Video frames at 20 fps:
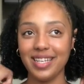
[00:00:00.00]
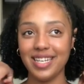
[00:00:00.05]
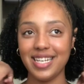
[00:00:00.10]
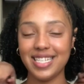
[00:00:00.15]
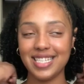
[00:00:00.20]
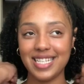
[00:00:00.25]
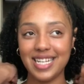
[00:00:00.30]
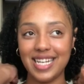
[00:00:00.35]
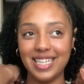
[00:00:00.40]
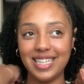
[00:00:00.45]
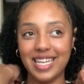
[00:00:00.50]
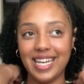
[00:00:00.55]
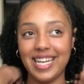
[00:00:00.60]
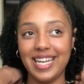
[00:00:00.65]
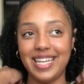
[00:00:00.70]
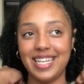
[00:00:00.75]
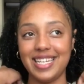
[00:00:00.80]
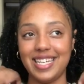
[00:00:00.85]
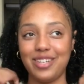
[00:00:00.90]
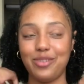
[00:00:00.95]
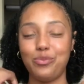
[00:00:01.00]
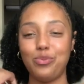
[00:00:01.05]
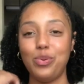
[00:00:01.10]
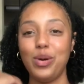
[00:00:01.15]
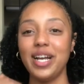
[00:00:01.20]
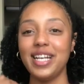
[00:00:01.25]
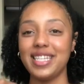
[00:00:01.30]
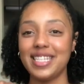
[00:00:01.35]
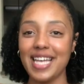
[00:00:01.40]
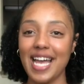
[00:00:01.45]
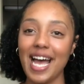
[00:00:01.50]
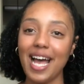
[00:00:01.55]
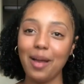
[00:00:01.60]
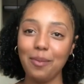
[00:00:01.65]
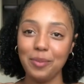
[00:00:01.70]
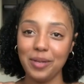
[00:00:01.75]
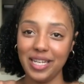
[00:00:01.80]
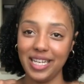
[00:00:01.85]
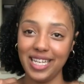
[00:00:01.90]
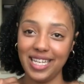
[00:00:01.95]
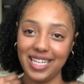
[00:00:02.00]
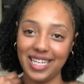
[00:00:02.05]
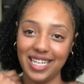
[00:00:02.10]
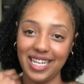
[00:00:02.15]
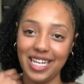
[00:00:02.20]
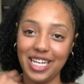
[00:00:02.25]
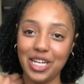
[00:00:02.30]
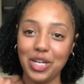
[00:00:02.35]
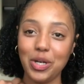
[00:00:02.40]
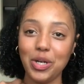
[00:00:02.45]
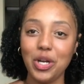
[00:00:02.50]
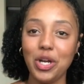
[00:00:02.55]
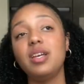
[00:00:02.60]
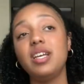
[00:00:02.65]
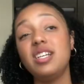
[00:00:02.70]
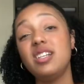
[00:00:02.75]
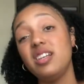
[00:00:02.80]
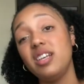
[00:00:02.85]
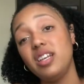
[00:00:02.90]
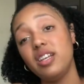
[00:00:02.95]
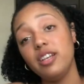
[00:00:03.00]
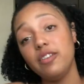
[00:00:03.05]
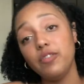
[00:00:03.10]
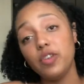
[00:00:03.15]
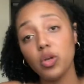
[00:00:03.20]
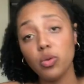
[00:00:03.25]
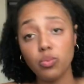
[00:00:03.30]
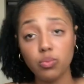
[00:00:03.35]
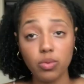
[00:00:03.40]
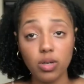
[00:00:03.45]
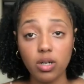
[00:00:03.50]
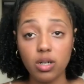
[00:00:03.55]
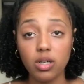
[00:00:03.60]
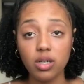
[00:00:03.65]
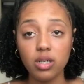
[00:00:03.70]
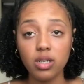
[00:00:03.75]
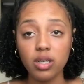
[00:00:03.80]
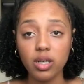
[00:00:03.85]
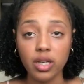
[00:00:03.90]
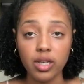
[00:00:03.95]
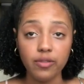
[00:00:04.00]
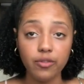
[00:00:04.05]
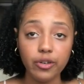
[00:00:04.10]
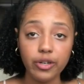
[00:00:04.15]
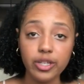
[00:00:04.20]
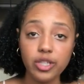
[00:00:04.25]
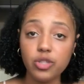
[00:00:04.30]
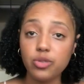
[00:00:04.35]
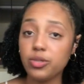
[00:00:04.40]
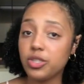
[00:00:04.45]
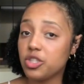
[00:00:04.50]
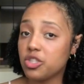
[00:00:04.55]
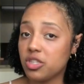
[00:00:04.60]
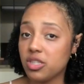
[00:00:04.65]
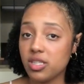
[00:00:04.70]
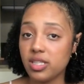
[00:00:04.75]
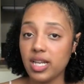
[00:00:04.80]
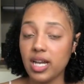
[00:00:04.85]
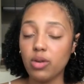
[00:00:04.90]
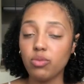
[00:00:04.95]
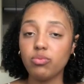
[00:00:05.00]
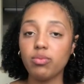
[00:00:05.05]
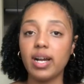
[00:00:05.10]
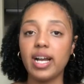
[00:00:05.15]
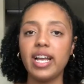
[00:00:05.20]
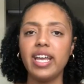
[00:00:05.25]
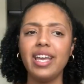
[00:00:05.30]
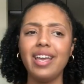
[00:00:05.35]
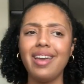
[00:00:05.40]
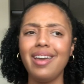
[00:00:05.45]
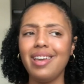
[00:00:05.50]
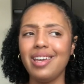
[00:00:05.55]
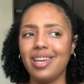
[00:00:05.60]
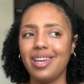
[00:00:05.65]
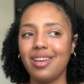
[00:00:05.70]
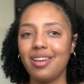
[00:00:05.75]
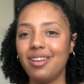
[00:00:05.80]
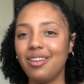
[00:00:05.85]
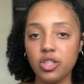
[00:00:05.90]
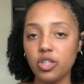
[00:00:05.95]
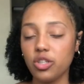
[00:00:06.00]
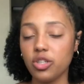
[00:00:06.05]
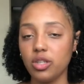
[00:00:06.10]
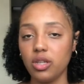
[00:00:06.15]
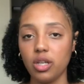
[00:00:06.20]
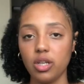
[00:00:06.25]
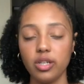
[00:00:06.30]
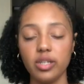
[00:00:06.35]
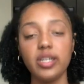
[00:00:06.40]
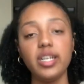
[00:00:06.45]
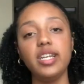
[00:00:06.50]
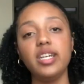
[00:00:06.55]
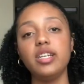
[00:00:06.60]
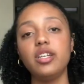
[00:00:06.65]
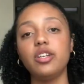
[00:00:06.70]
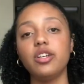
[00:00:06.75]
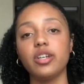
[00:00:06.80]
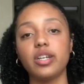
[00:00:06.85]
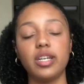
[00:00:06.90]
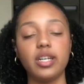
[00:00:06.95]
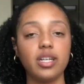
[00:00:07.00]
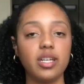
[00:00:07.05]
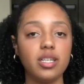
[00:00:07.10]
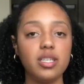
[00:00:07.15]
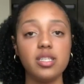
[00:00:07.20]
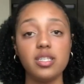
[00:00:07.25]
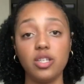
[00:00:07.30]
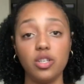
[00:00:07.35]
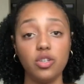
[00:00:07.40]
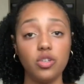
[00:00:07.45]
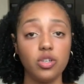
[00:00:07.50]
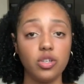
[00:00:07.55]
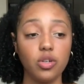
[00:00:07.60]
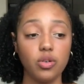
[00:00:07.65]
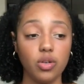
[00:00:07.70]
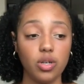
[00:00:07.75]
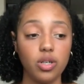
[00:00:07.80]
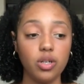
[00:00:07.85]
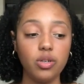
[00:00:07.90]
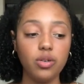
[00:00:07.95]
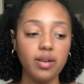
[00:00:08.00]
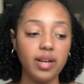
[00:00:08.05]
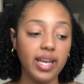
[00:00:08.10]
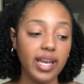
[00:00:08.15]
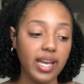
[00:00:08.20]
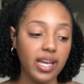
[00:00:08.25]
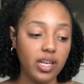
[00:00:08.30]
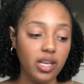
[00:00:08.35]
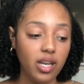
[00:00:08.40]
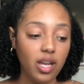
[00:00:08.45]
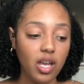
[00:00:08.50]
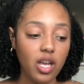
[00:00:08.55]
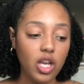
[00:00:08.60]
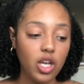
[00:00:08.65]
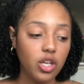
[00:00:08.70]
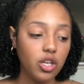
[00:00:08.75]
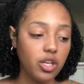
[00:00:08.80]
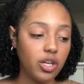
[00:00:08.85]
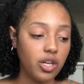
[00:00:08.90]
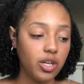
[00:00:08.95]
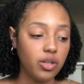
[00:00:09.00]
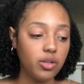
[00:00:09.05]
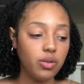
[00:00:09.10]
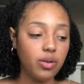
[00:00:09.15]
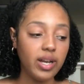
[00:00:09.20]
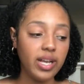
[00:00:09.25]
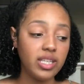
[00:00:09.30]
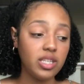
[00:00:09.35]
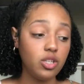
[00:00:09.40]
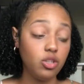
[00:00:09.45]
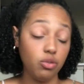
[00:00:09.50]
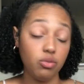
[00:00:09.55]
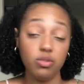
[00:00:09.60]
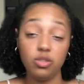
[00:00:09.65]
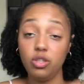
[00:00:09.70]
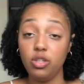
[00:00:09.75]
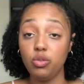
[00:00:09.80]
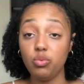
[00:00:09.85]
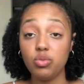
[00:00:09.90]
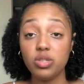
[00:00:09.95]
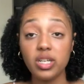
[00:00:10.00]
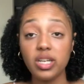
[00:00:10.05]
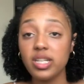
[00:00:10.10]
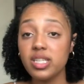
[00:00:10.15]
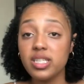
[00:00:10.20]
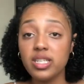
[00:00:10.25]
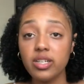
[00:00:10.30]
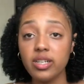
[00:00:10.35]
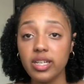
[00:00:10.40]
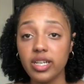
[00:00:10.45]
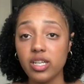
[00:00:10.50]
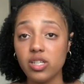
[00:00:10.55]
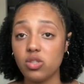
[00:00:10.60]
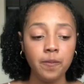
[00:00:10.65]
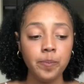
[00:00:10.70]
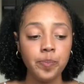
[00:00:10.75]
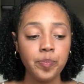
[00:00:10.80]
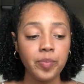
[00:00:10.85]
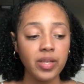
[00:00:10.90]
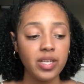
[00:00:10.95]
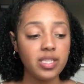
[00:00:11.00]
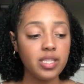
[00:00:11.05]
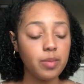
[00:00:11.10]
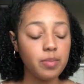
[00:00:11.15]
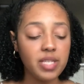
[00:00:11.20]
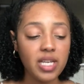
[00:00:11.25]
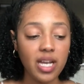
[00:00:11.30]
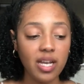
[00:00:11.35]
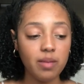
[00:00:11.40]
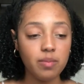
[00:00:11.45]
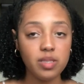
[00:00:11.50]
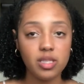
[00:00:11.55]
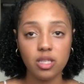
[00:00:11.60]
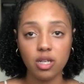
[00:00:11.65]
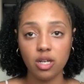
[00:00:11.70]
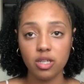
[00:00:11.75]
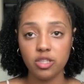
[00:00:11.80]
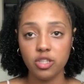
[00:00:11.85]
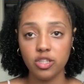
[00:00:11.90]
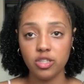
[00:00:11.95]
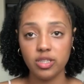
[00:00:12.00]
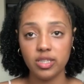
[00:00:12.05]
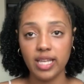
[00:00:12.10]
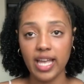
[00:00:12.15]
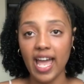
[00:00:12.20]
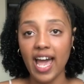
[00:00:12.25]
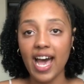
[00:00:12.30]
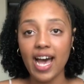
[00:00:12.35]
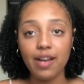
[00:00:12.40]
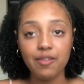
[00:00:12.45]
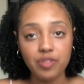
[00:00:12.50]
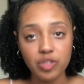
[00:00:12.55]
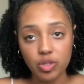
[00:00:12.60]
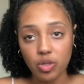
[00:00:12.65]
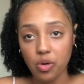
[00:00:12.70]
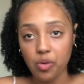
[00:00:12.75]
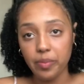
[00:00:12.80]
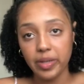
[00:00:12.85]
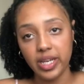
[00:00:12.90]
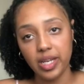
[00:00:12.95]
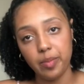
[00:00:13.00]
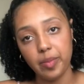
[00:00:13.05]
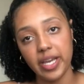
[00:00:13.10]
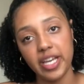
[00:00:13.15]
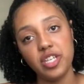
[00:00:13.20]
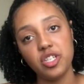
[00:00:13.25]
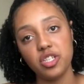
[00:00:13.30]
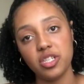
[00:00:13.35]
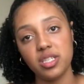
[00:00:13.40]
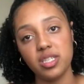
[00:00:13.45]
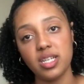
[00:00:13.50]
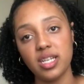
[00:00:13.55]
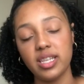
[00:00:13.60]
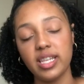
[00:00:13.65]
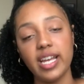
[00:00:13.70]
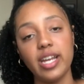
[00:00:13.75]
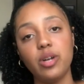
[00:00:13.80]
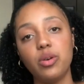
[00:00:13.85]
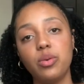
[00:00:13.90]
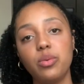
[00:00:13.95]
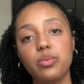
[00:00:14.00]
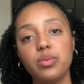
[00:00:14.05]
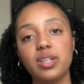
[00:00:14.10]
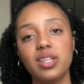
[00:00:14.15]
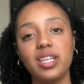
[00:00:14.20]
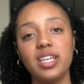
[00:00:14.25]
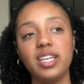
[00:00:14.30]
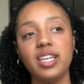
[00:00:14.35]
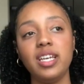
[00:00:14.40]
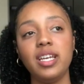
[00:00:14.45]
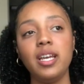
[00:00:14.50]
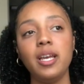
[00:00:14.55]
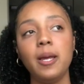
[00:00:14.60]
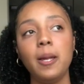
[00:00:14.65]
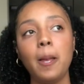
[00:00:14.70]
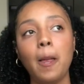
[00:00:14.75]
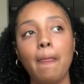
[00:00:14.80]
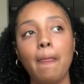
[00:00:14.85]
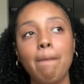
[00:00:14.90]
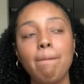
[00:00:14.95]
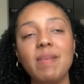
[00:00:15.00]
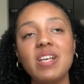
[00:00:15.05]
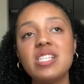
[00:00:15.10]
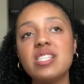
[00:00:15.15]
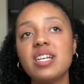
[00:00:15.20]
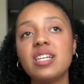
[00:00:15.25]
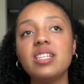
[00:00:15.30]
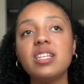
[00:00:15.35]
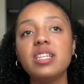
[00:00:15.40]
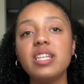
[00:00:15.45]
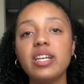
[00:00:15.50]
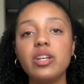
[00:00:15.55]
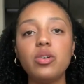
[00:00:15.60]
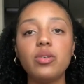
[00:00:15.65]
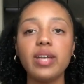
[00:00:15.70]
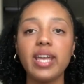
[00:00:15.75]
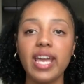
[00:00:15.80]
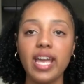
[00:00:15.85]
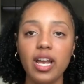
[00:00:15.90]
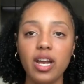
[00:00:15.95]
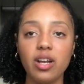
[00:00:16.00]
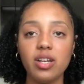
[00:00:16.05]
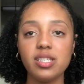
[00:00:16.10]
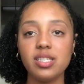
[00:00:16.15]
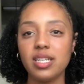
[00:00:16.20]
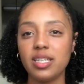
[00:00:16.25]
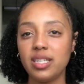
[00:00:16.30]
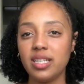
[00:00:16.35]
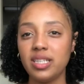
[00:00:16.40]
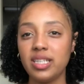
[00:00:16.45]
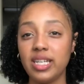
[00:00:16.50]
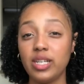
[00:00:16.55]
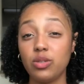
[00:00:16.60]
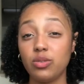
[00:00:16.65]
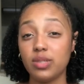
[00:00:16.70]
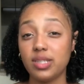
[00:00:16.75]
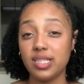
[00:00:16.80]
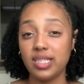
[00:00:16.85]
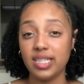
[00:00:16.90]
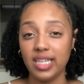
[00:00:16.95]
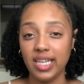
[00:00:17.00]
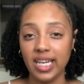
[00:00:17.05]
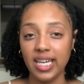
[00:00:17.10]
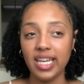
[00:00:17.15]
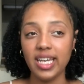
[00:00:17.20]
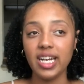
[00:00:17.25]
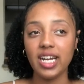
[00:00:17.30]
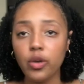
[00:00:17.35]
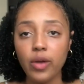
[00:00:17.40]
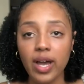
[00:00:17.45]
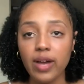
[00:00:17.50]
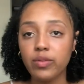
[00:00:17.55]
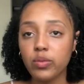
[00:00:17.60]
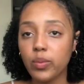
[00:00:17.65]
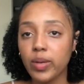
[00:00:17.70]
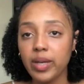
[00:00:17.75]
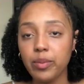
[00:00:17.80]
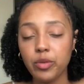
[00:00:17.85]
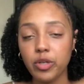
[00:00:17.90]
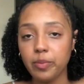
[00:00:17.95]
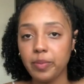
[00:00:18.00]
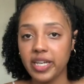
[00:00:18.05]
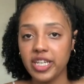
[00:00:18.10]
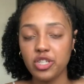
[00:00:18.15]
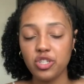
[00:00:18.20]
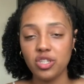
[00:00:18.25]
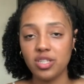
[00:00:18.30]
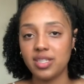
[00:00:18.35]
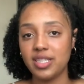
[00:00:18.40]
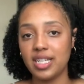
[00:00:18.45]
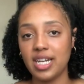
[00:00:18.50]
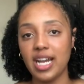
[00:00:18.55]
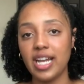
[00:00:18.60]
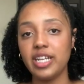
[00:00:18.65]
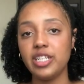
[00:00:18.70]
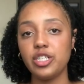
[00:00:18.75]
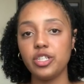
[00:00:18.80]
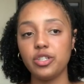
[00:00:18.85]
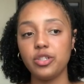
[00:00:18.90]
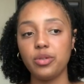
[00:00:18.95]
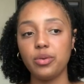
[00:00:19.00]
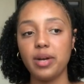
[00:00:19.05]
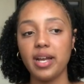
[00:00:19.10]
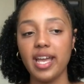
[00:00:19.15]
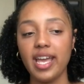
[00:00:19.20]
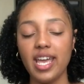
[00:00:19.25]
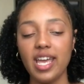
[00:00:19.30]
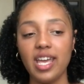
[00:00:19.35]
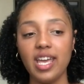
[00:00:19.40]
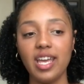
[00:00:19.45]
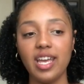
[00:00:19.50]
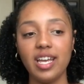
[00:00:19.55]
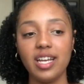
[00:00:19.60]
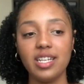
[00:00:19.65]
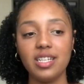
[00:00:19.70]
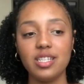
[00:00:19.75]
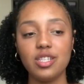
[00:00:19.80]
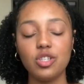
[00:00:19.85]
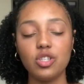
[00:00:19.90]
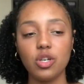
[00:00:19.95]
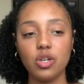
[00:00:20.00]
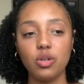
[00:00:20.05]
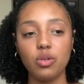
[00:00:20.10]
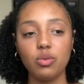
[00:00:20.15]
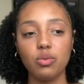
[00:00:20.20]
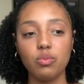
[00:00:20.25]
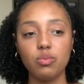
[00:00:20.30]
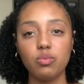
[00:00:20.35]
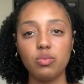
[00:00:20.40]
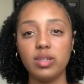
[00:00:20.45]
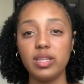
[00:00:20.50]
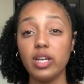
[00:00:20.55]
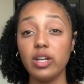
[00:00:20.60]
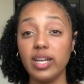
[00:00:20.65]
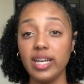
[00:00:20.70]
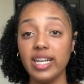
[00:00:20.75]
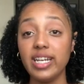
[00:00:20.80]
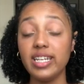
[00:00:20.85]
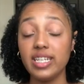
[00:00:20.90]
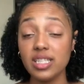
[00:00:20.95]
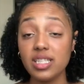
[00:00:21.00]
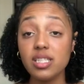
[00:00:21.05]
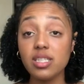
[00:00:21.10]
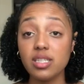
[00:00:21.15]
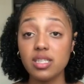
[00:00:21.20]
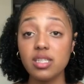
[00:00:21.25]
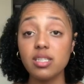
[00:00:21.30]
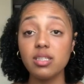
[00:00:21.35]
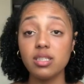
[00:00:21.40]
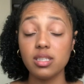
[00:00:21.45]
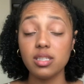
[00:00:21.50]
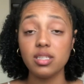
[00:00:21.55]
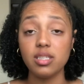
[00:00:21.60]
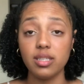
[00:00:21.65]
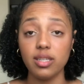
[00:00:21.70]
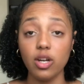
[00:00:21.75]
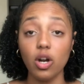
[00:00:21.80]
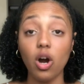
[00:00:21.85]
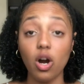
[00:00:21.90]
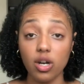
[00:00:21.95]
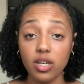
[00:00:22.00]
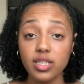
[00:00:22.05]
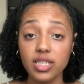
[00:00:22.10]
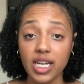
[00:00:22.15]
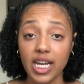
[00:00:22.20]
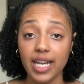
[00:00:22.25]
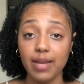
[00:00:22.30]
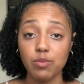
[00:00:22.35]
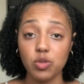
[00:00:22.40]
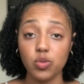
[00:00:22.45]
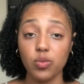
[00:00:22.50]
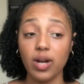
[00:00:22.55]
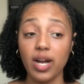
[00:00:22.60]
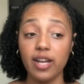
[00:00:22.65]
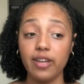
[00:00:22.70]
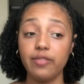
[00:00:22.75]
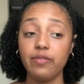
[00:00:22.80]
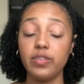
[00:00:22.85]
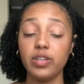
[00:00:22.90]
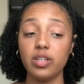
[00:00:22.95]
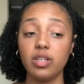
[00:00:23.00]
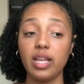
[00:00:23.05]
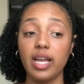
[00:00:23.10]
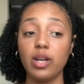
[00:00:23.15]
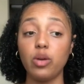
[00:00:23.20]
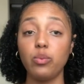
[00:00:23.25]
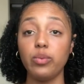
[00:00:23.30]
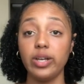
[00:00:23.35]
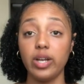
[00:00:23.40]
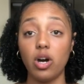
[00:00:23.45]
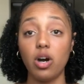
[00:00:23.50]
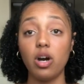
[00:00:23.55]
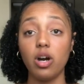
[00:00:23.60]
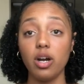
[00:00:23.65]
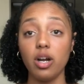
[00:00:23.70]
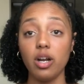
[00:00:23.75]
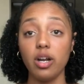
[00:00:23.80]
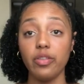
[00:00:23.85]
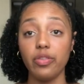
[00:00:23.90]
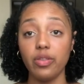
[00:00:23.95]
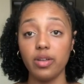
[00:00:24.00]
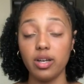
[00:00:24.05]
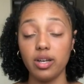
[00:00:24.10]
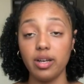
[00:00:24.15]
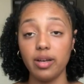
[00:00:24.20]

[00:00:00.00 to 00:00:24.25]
it's not like, what's happening in here? And if you're wrong, if your intuition's not right, hey, you're learning, you're gonna continue to grow, and you know, you took it serious. Sometimes doctors, they have so many patients that they don't really, it's not that they don't care, it's not that they don't see it. You have way more patients than I do, and so there are times where I feel like we are